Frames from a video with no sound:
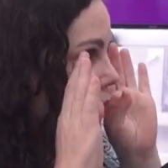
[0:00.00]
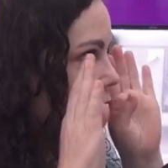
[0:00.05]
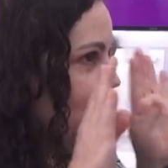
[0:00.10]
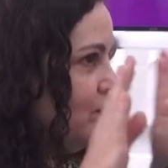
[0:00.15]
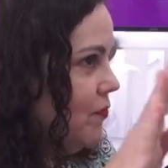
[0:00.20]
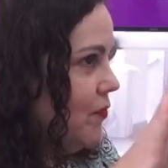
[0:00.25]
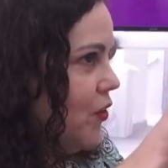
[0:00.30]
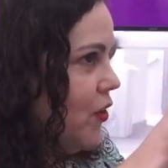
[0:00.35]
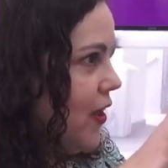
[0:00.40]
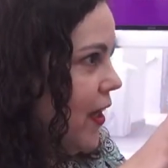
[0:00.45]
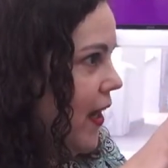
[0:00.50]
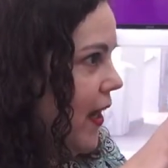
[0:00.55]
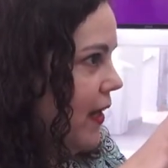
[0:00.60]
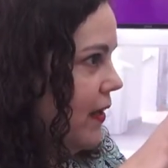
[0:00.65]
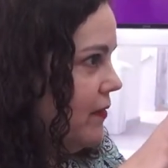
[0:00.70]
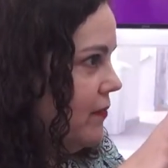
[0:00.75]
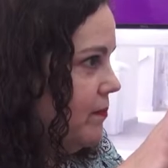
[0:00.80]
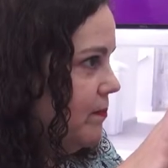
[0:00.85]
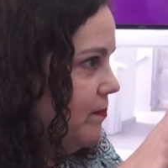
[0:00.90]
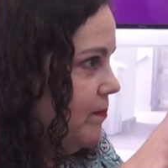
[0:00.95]
look
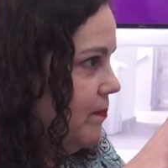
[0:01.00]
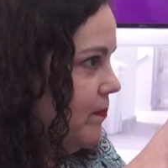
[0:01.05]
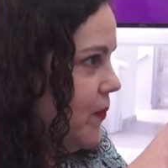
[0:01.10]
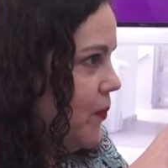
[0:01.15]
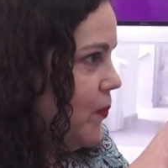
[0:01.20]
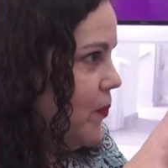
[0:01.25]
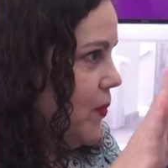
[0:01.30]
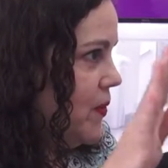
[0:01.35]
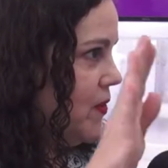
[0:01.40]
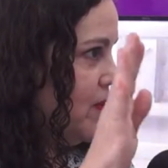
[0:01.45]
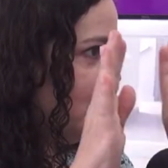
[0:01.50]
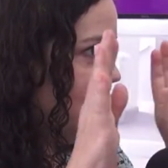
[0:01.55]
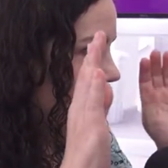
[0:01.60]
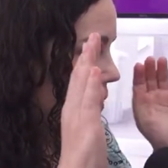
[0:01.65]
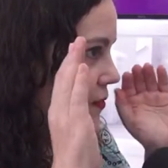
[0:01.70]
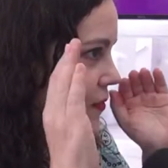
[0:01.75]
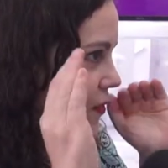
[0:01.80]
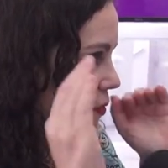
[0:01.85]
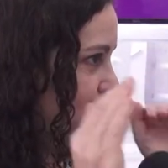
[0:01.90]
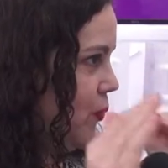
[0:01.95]
ahead? What's
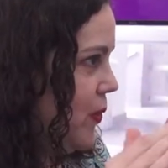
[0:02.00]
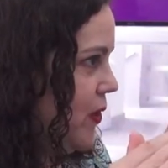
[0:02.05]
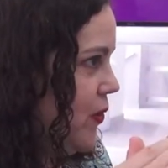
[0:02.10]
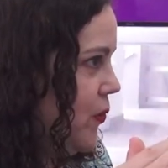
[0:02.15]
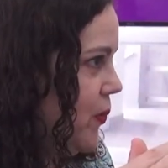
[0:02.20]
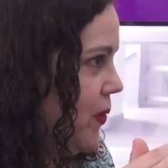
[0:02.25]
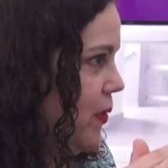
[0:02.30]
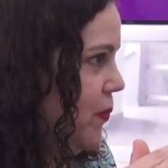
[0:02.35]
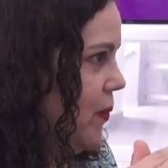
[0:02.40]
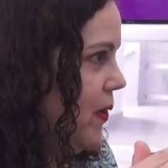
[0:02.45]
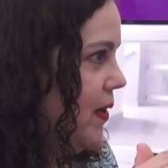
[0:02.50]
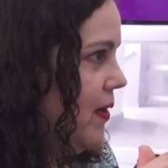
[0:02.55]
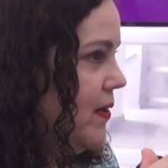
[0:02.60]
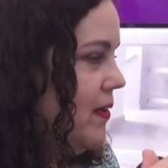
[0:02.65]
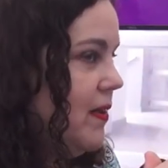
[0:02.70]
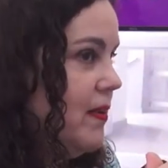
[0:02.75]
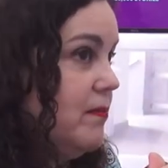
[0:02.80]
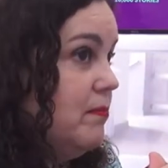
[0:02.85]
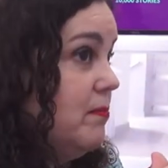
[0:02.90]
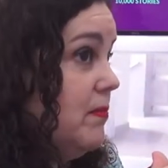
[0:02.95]
left of 2021
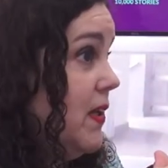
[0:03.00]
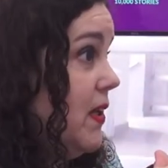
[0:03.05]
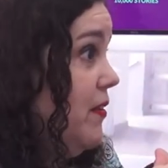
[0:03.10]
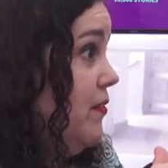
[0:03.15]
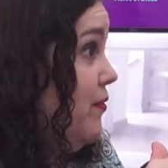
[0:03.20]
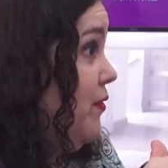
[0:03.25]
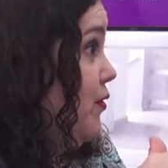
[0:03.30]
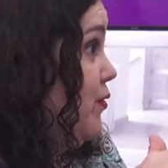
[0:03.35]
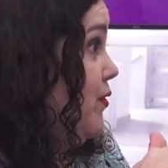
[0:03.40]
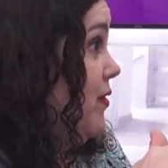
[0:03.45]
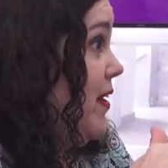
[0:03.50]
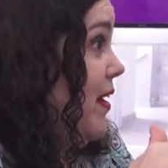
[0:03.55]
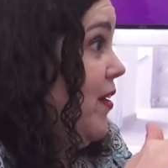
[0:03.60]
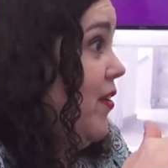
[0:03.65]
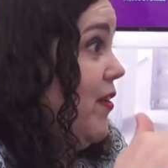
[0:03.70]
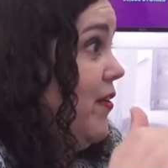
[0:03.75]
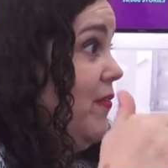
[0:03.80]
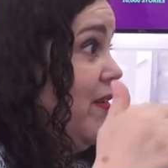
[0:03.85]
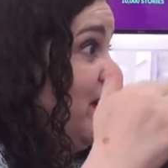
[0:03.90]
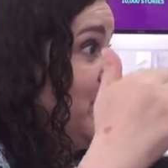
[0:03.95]
and if you dare
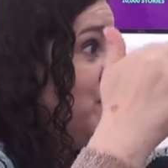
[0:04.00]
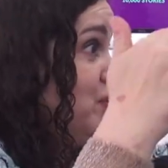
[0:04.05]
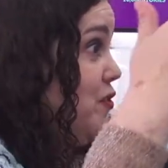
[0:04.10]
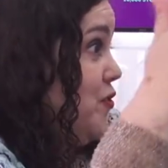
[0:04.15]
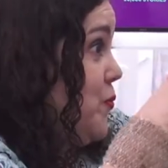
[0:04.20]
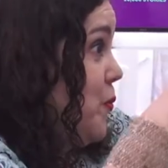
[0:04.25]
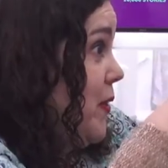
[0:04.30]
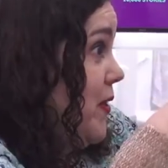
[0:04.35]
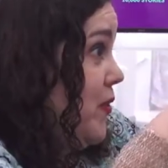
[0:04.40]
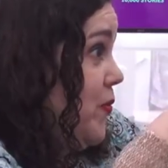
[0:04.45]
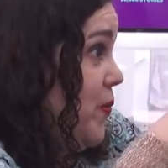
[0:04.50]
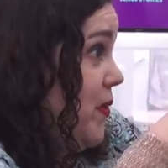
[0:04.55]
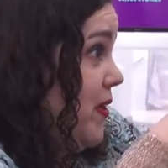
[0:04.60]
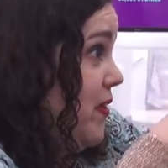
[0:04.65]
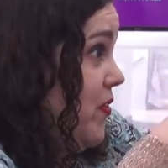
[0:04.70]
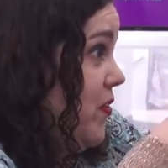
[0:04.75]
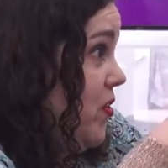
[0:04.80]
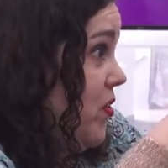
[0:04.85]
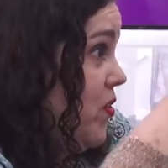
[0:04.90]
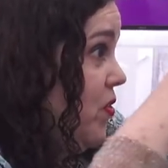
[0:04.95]
to venture
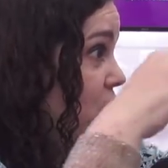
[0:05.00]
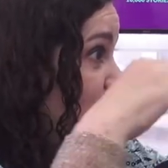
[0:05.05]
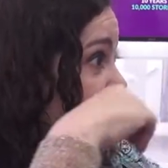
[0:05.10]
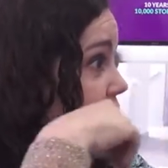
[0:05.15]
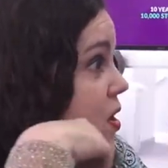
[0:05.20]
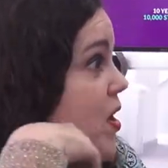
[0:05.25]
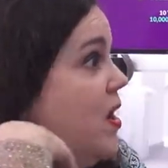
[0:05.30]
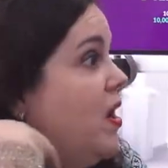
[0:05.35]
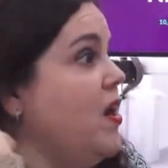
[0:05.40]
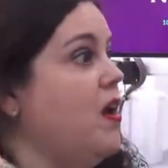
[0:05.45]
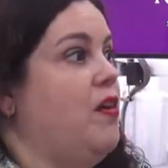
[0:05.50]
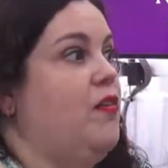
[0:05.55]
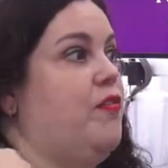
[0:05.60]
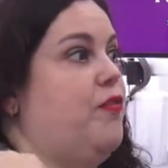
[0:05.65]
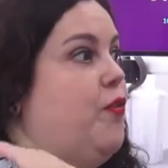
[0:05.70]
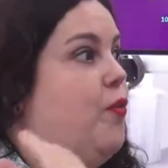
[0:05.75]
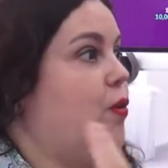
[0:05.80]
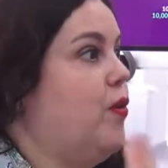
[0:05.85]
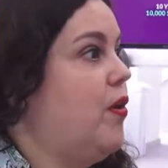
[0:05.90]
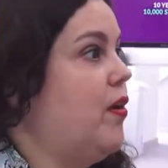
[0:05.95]
2022
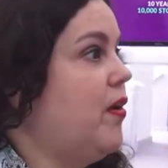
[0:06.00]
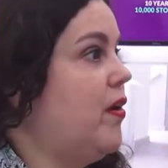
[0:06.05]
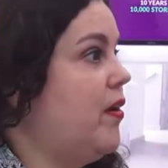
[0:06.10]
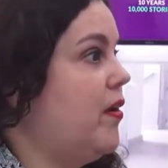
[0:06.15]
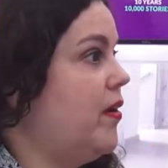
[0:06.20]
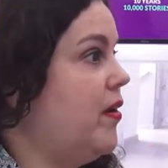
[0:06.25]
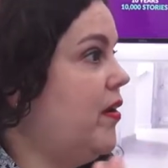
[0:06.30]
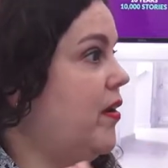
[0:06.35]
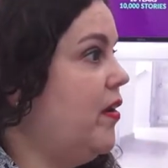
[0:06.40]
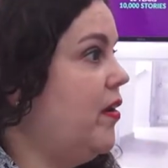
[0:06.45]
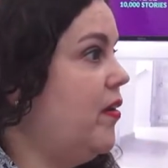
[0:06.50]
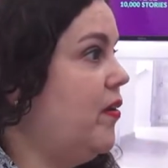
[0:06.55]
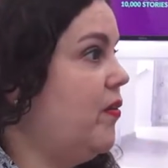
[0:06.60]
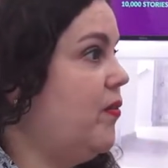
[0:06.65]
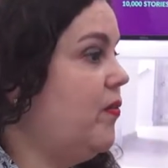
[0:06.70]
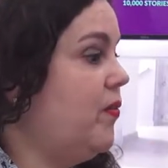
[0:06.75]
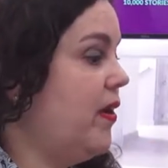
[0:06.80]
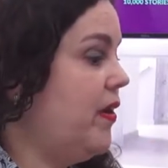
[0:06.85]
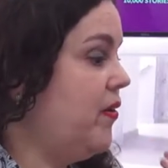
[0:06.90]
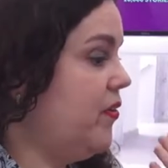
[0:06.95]
for, you
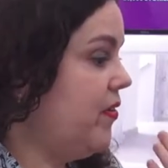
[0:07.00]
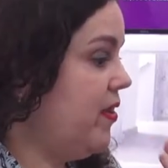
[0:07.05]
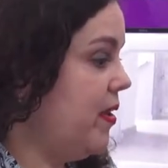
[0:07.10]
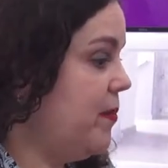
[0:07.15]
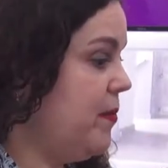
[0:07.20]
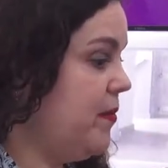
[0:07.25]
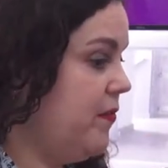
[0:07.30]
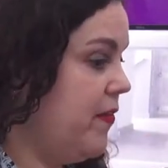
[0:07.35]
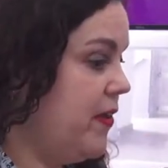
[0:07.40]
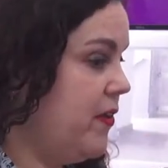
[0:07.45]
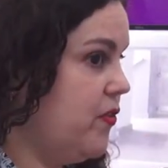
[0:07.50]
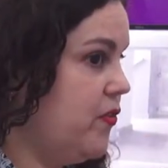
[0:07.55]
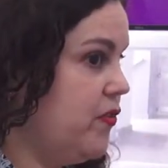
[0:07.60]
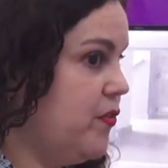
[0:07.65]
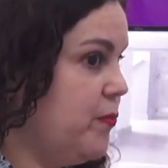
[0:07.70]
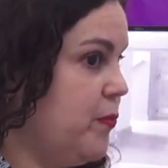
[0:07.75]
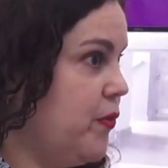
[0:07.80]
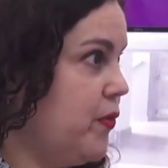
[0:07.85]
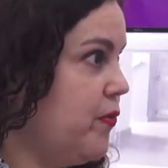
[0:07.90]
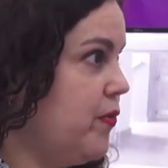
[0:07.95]
know, entertainment venues
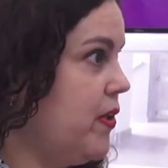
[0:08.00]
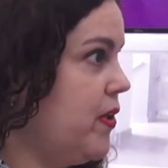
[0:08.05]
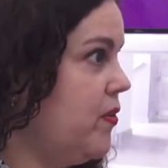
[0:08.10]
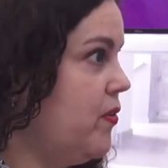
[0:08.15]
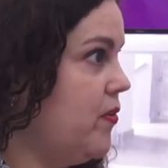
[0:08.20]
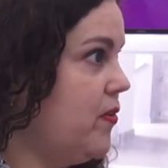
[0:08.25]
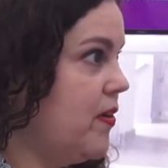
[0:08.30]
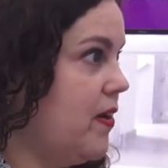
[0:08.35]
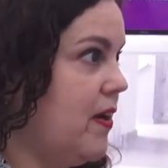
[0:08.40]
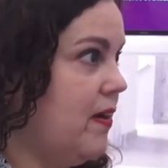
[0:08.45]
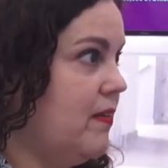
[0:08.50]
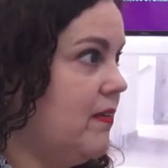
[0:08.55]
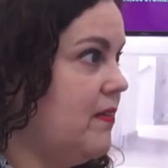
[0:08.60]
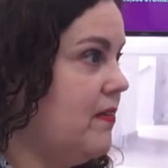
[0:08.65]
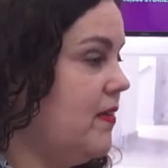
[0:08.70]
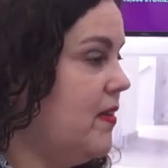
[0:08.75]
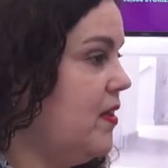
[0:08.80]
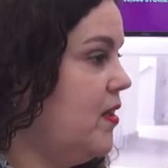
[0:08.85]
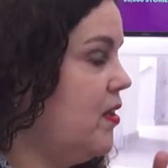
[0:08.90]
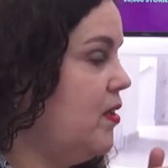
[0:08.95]
in Puerto Rico, the
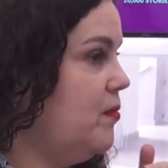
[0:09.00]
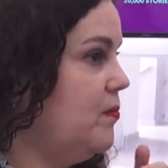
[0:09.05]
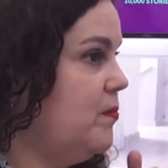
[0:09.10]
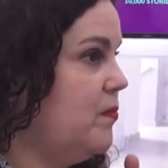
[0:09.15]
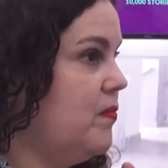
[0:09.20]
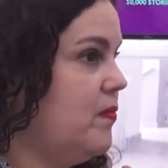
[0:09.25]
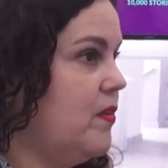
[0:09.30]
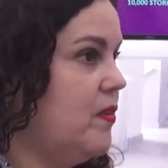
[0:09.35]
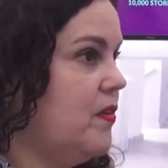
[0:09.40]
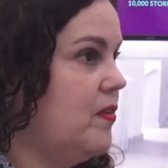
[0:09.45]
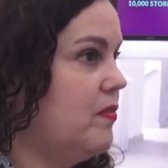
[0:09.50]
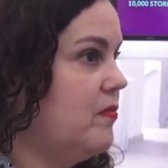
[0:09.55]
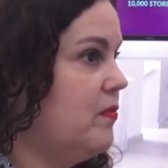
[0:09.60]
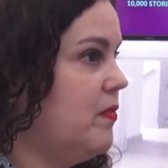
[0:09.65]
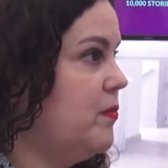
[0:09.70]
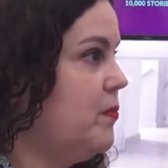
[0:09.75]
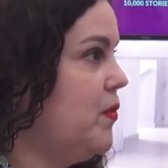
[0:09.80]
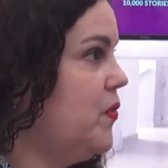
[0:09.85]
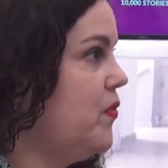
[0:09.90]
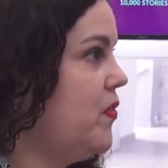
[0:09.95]
Coliseum, the,
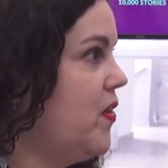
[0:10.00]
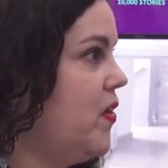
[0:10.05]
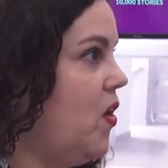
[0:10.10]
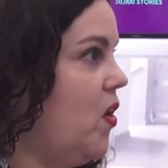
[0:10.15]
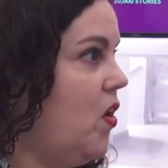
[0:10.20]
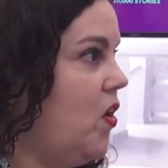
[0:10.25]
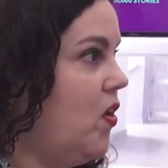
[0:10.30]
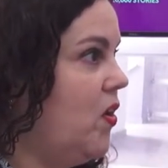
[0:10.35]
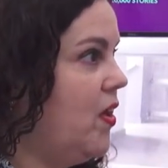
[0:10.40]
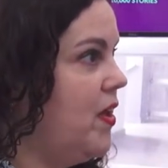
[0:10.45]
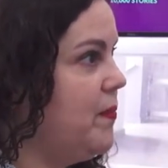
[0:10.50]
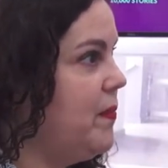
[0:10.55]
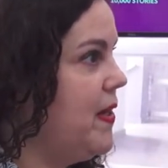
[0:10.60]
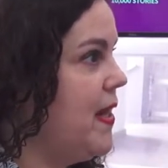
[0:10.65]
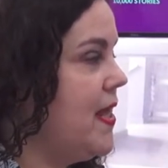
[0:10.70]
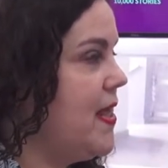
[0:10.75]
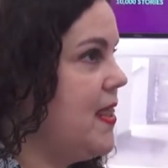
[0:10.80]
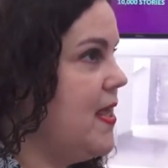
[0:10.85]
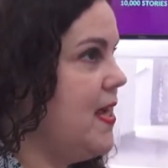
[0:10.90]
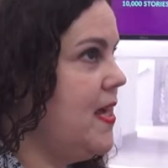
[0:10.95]
the music hall. I mean,
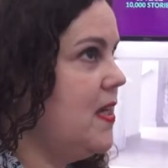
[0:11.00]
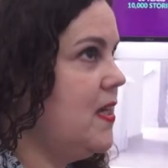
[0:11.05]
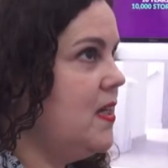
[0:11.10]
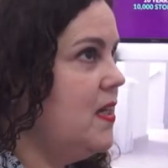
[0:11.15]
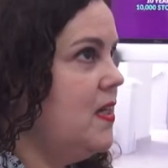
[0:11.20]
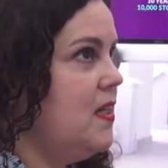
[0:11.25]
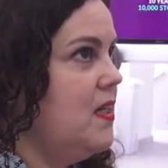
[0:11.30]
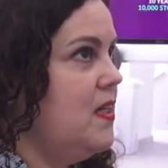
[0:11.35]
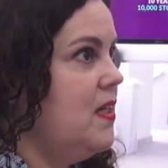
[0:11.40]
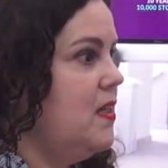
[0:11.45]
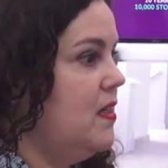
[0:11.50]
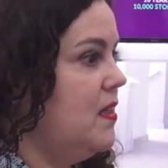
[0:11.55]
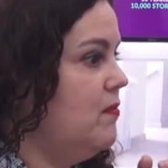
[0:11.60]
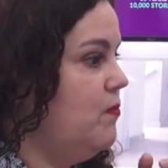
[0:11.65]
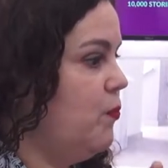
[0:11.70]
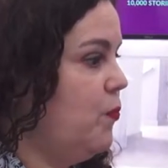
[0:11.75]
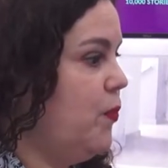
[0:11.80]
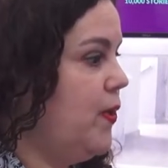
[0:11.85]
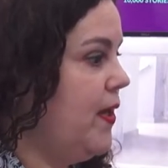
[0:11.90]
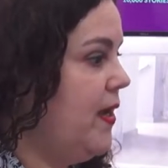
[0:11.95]
I think
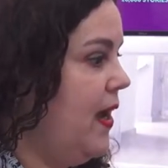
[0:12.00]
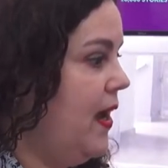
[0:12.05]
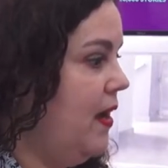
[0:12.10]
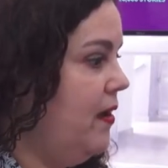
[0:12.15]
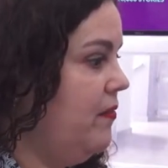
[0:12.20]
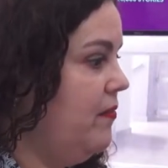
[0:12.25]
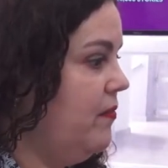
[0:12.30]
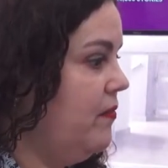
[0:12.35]
we have